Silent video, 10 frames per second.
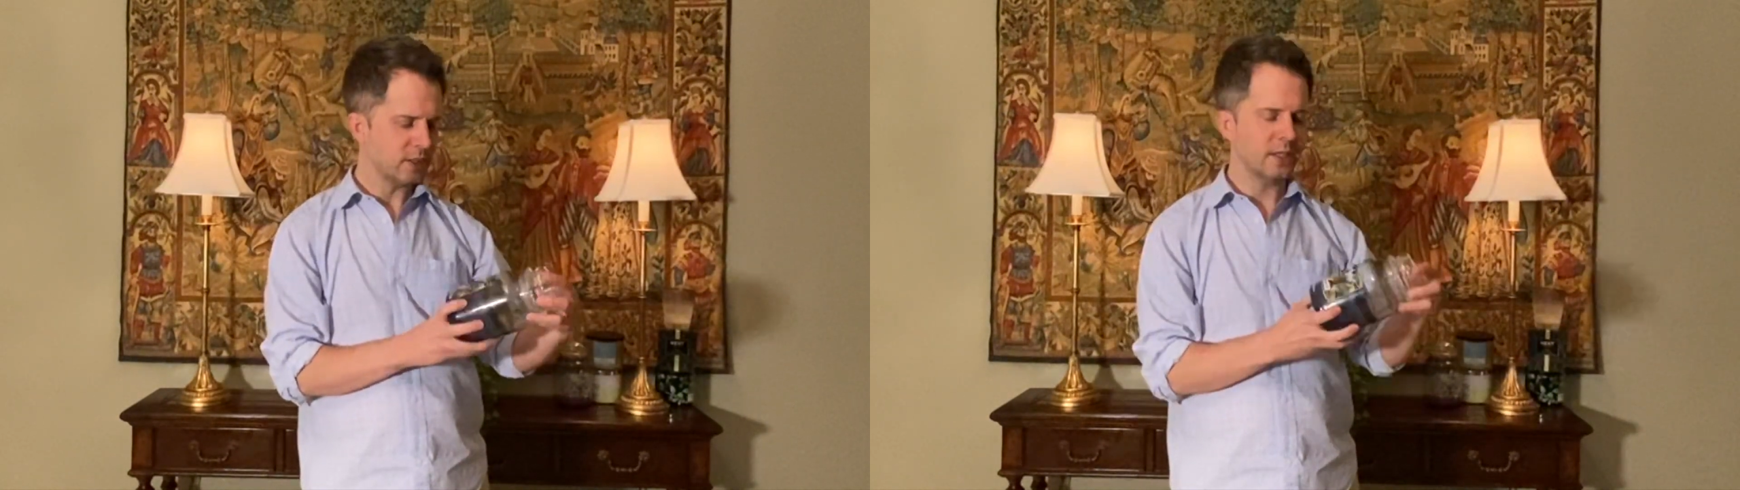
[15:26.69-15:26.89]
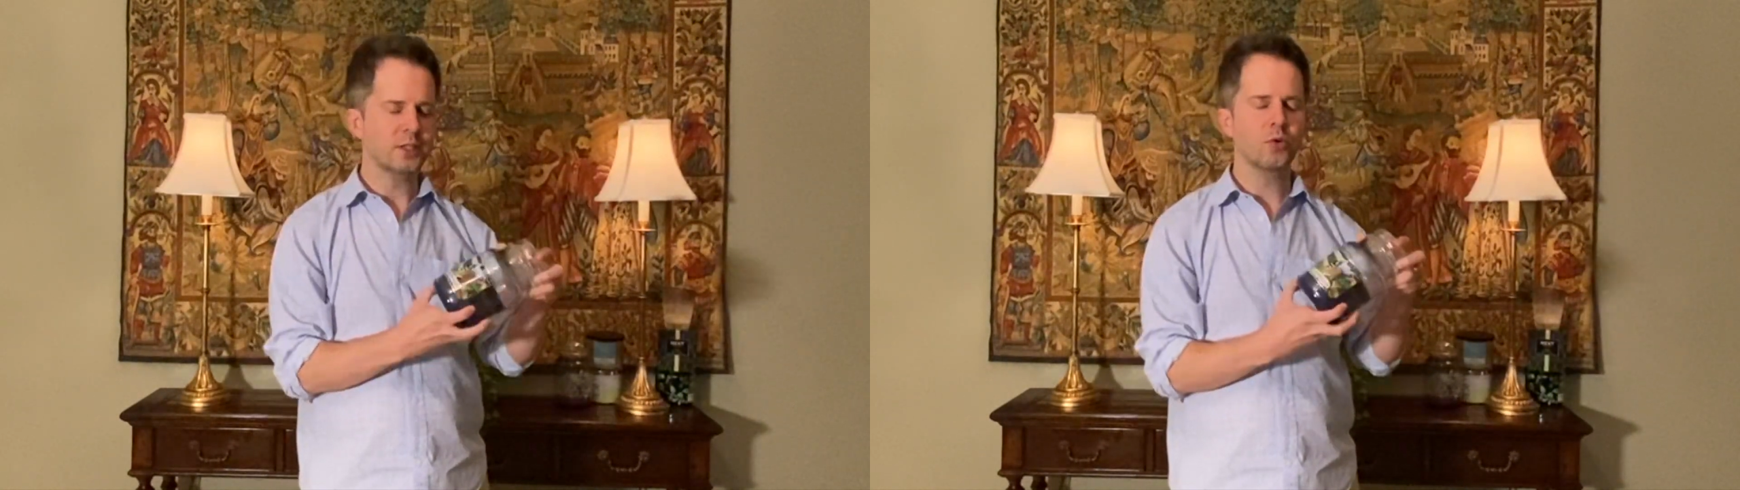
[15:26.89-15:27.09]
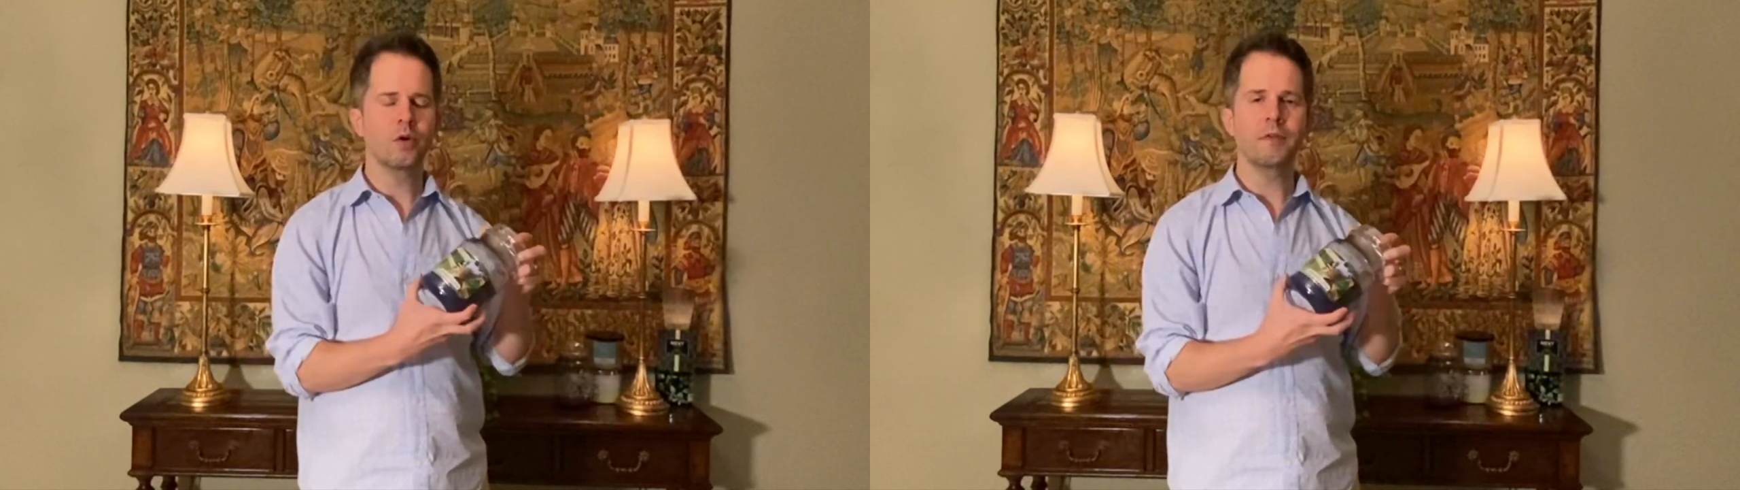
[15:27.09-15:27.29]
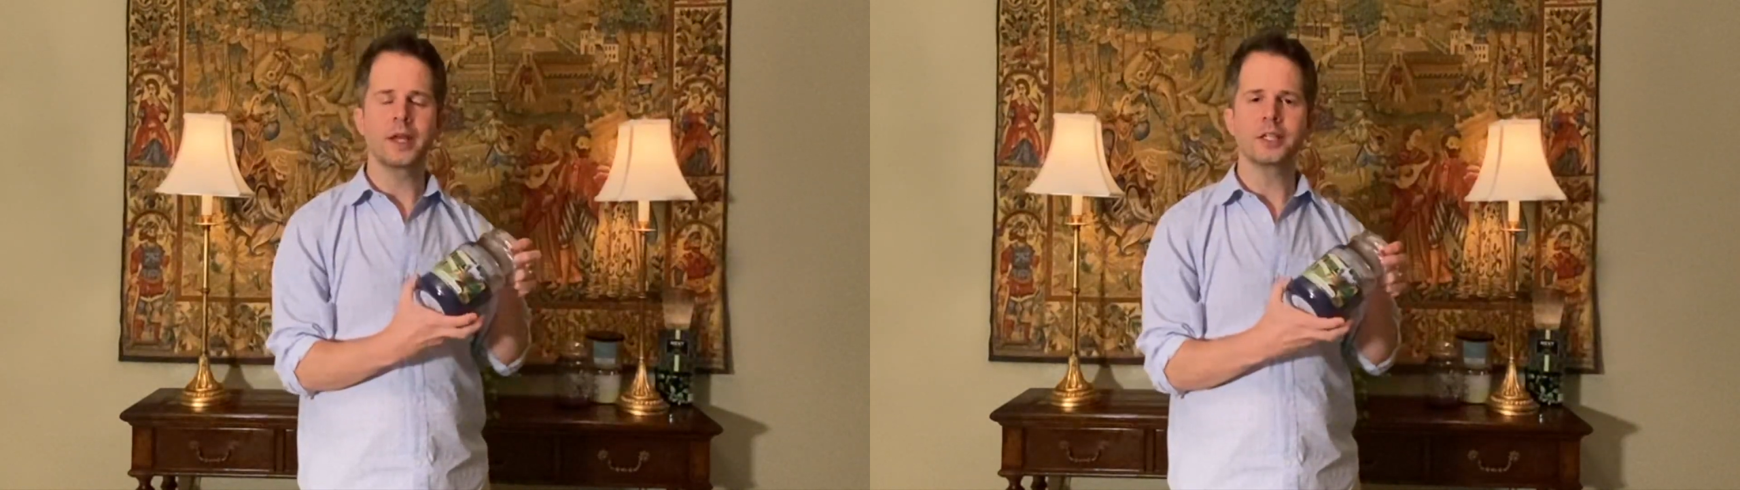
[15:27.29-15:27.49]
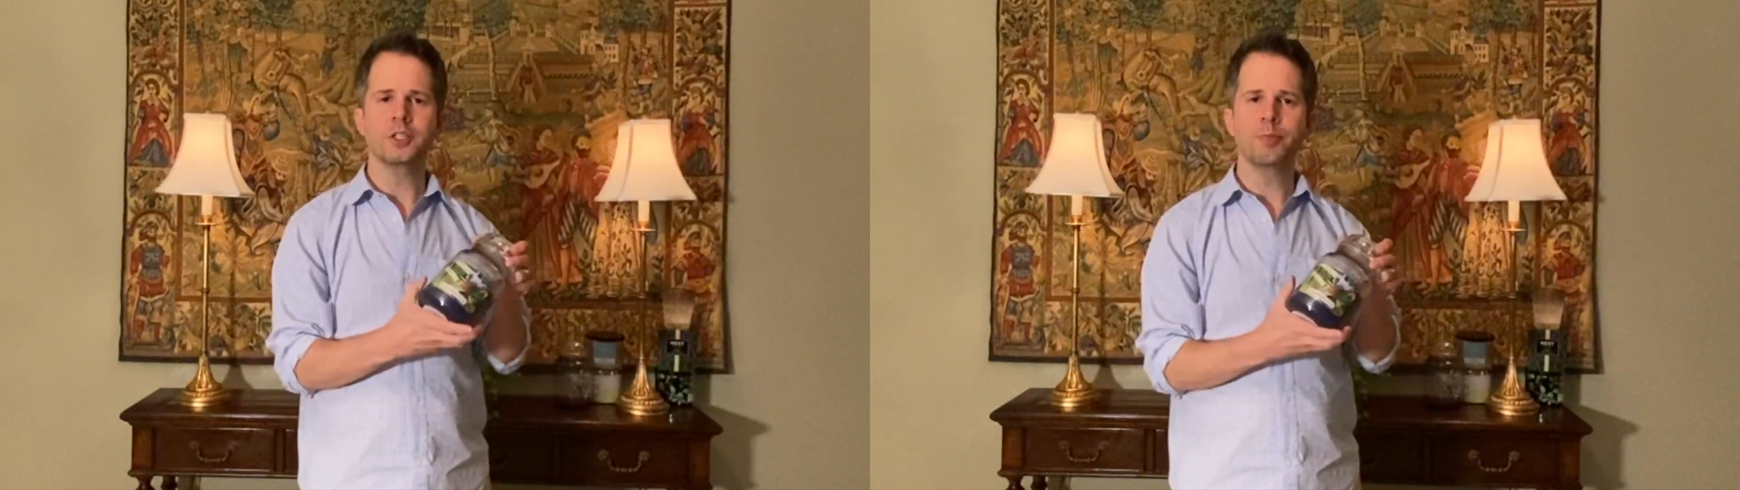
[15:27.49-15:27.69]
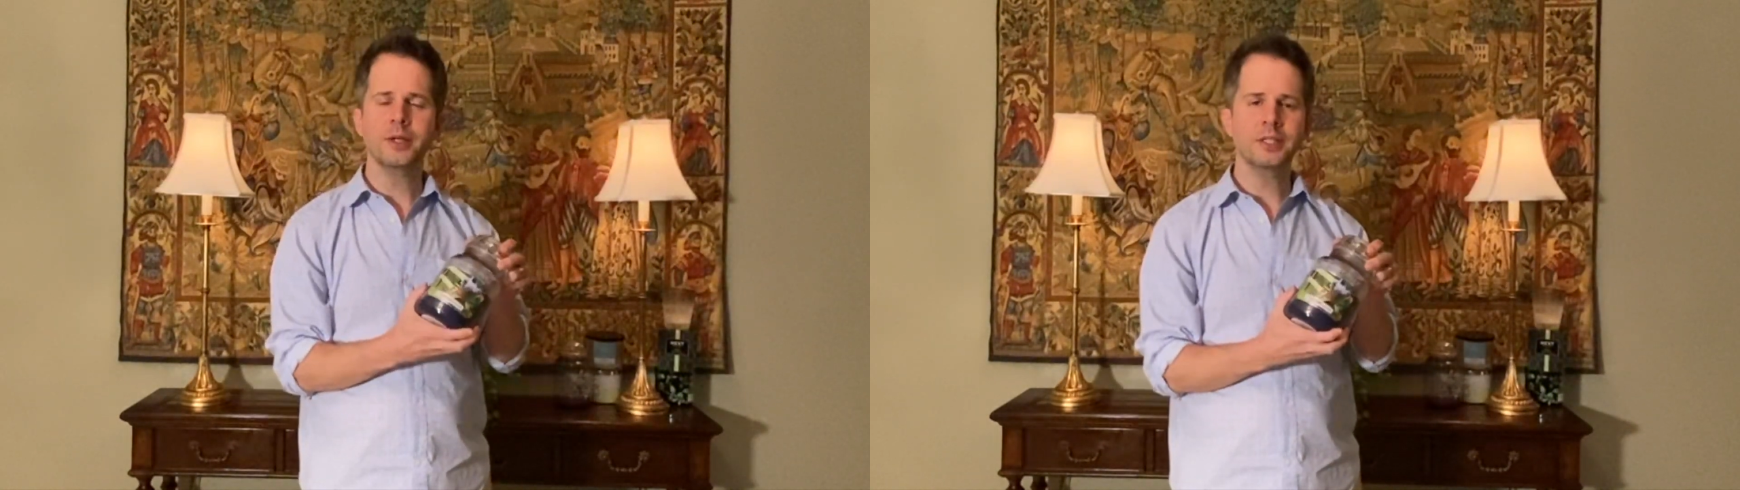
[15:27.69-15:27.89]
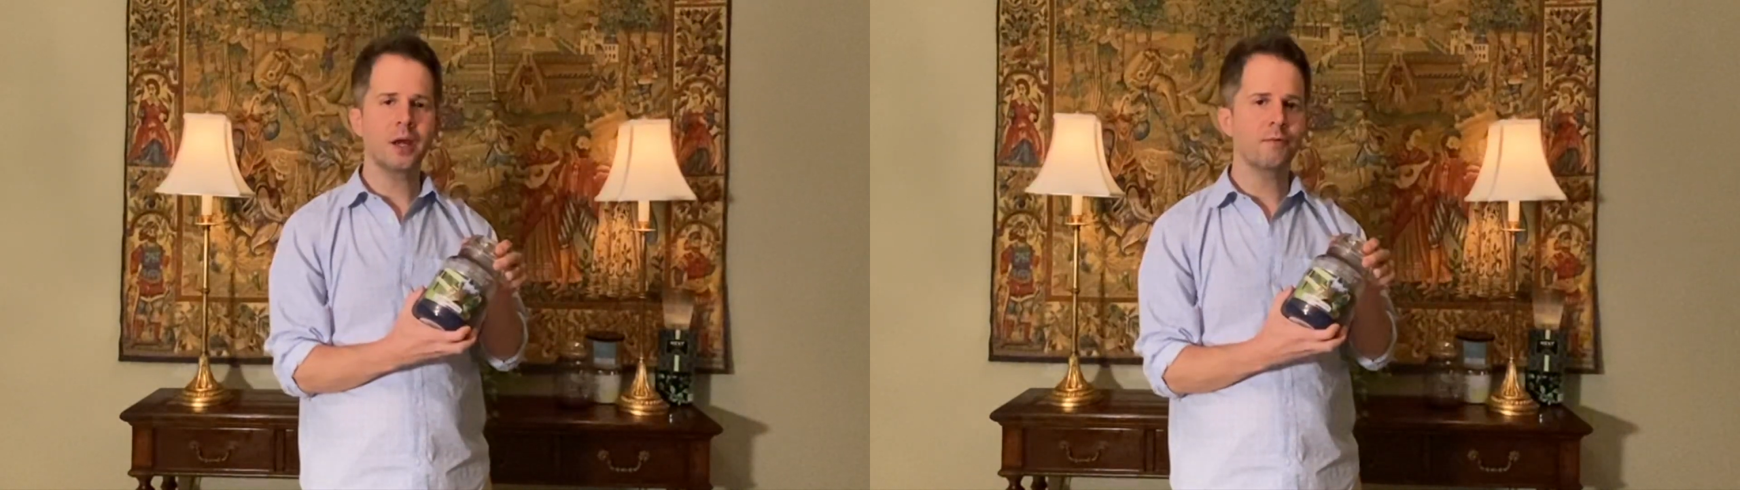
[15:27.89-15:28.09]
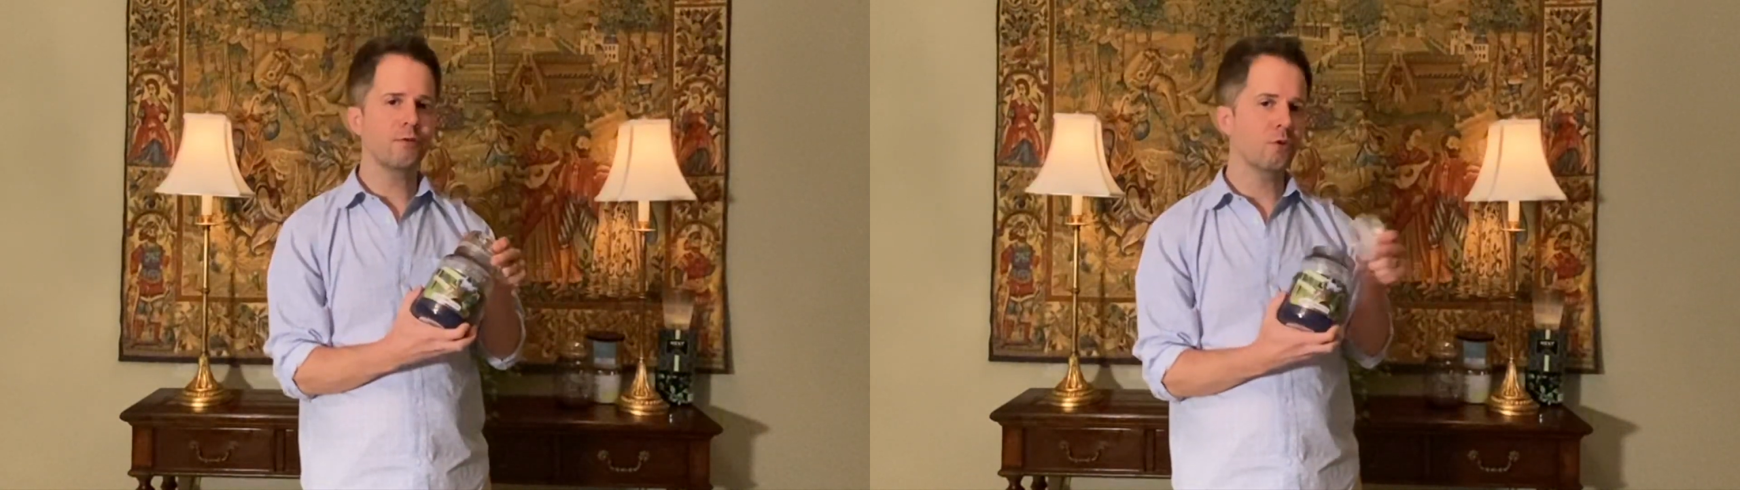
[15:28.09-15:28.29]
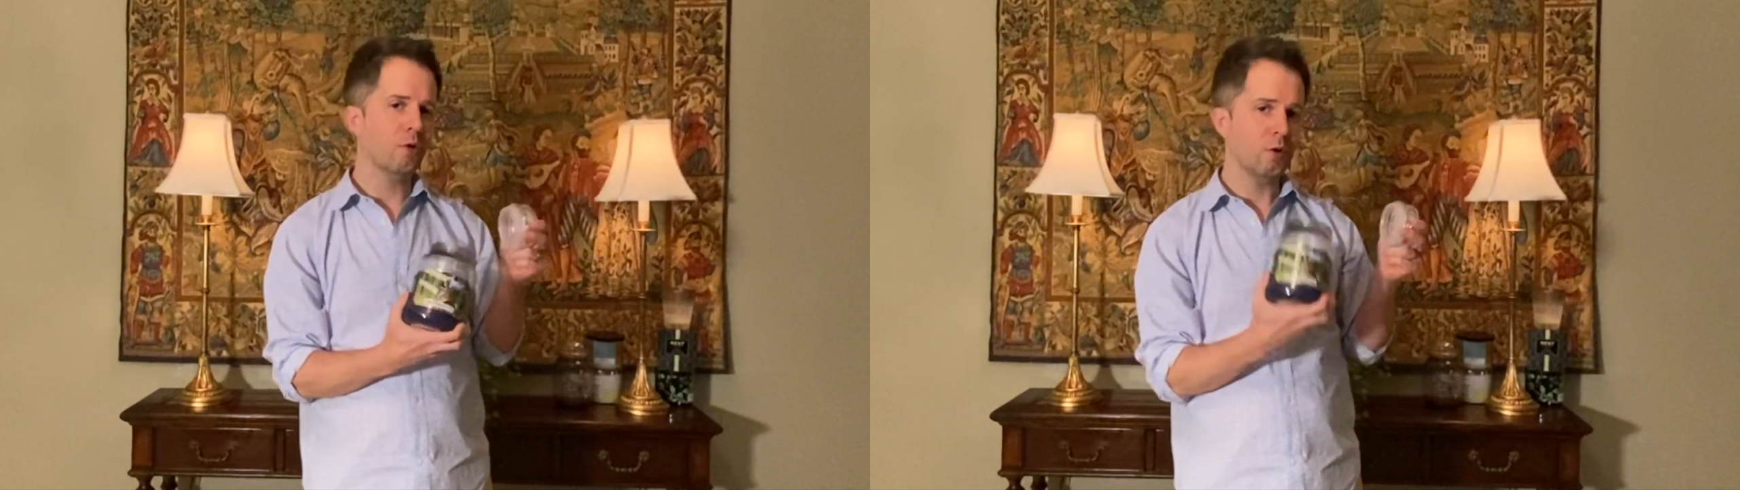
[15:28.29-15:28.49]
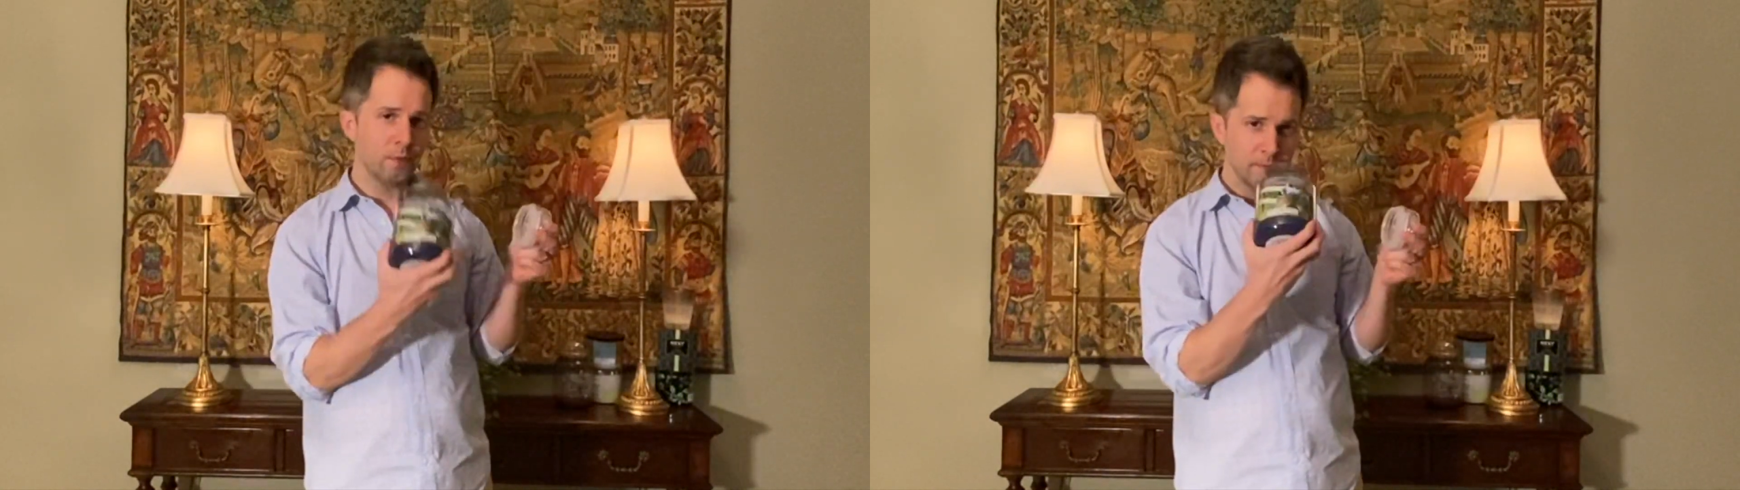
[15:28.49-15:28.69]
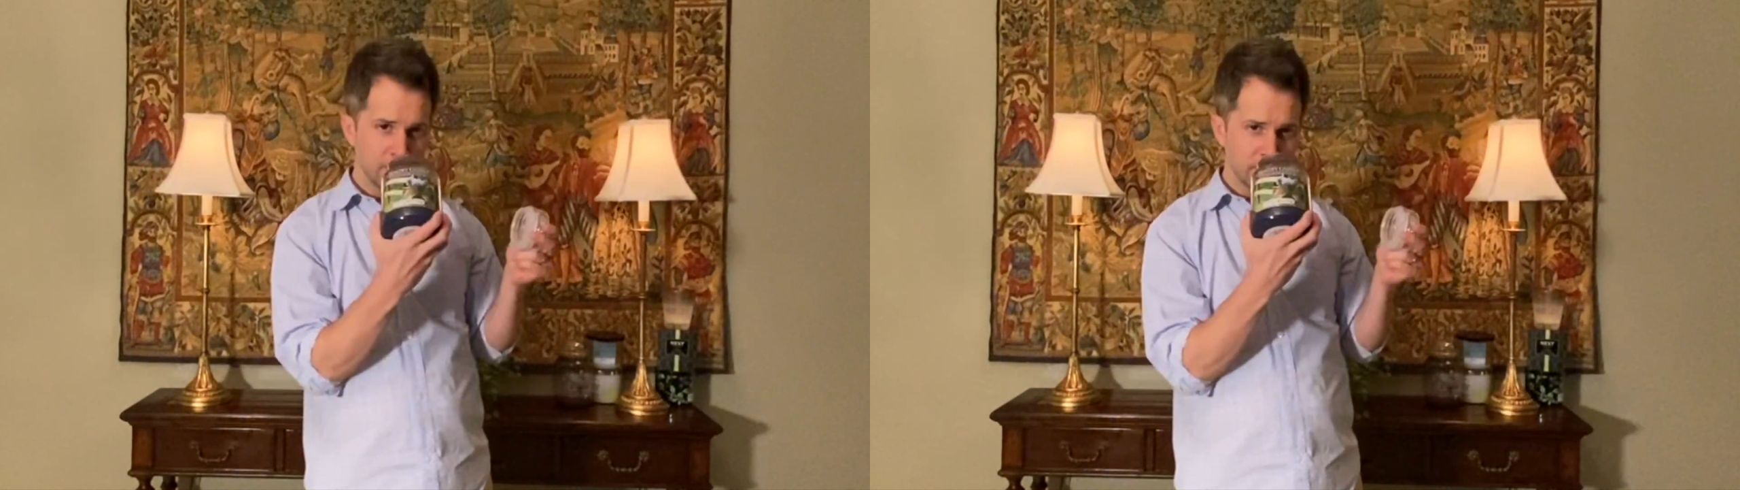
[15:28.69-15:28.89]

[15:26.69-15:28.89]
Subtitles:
It's sort of like a springtime floral.